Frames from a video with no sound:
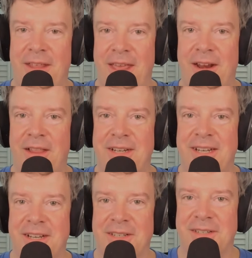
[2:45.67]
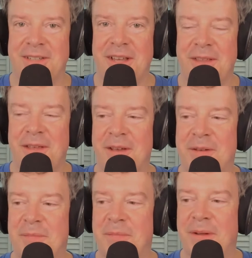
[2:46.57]
a lot of ticks,
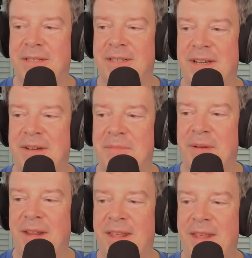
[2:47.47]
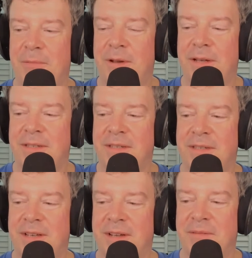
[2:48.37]
but he was
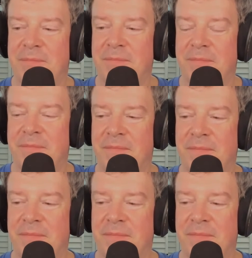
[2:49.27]
a